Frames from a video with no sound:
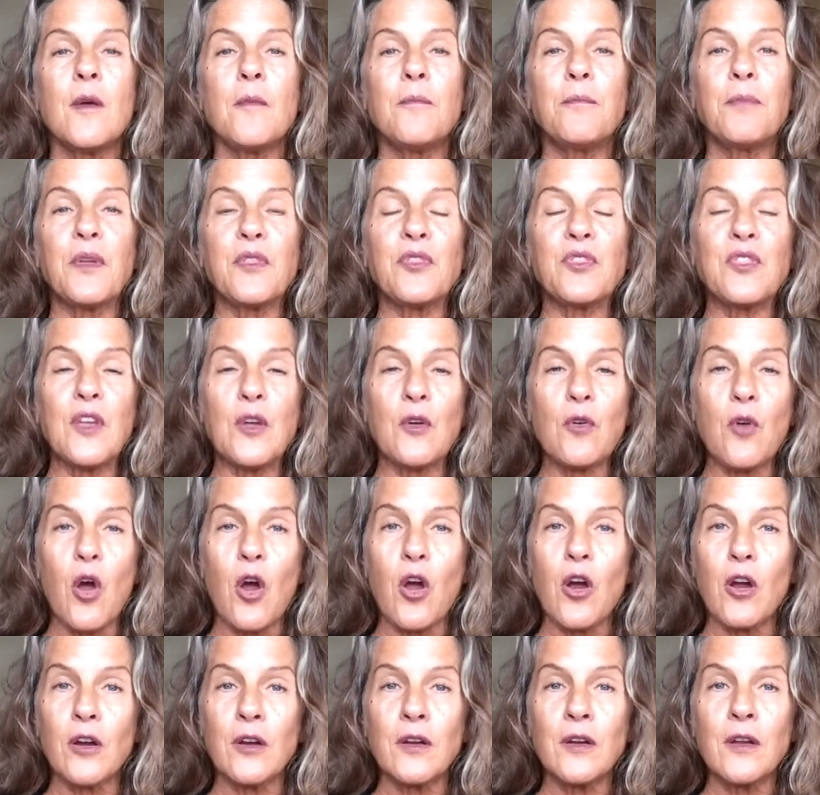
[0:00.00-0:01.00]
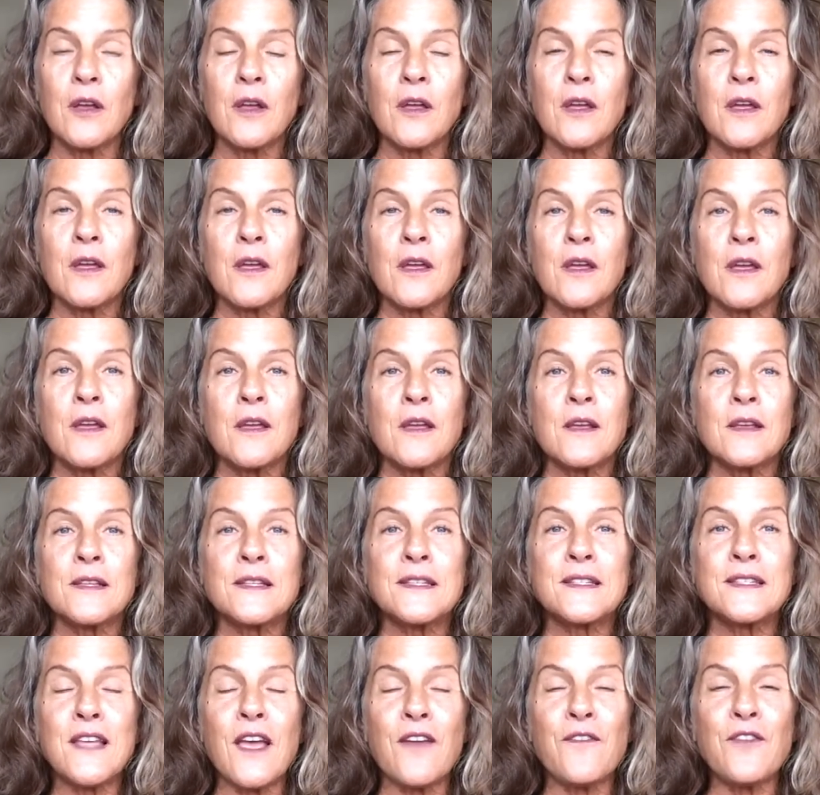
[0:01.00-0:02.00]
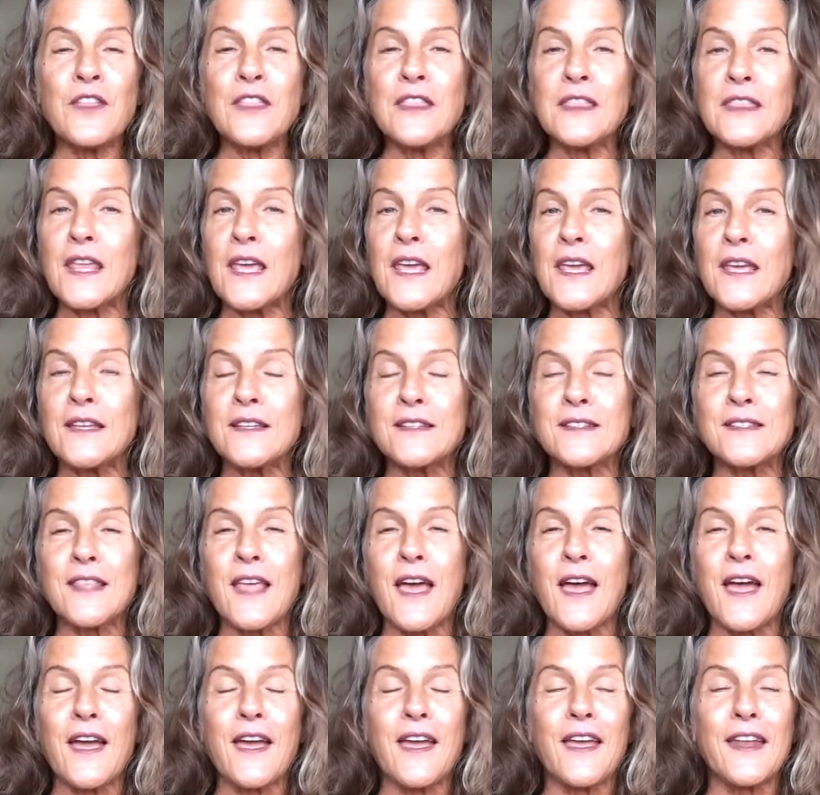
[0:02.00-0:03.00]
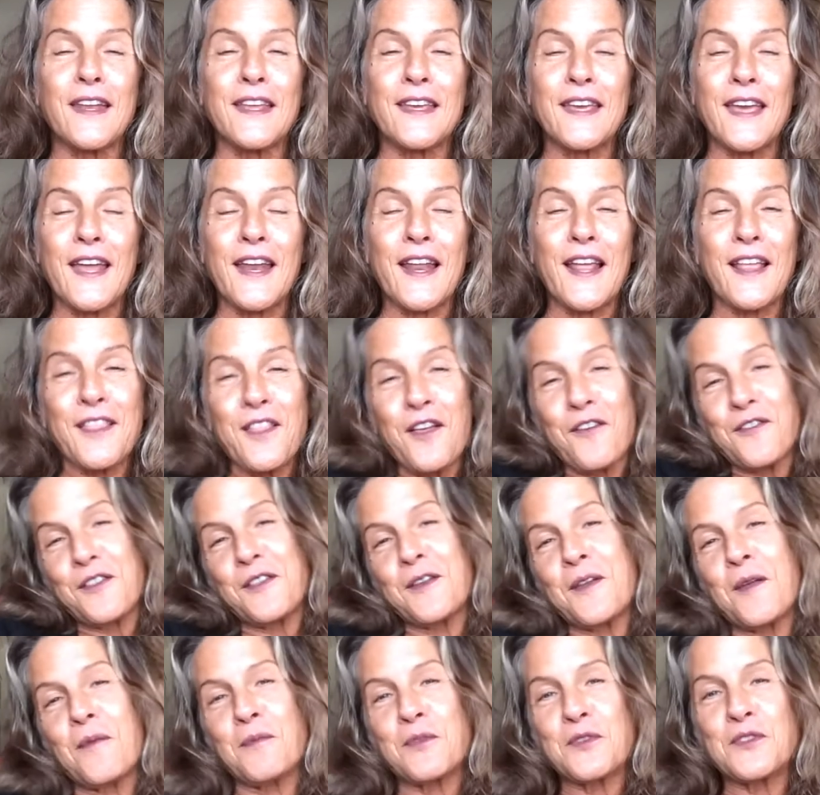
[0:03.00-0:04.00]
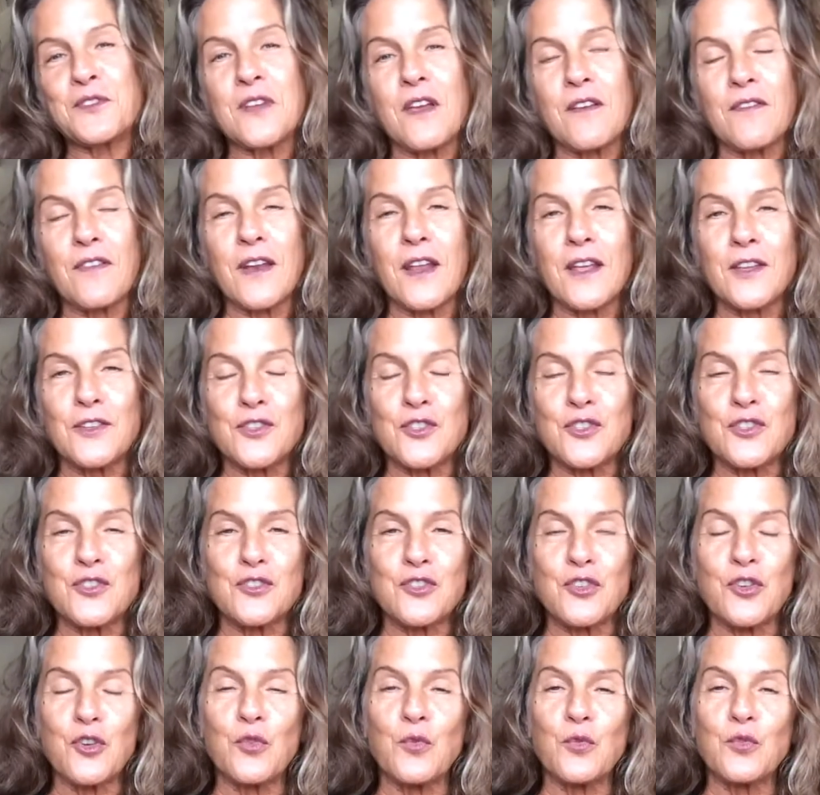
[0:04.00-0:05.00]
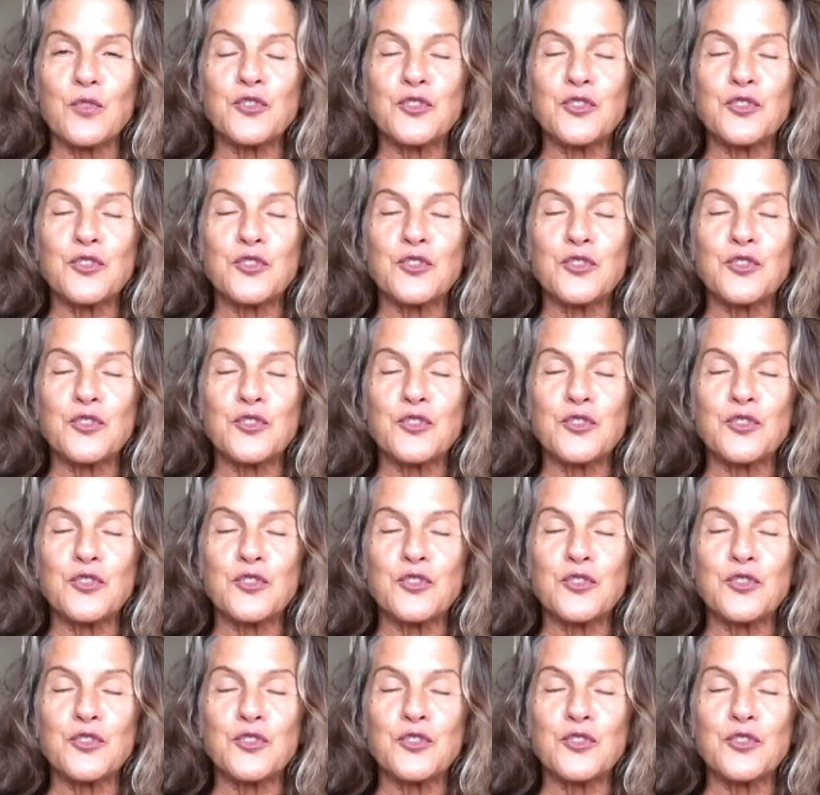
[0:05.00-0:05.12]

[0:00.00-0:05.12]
But there are seven things that, and again, I love the number seven. I just do.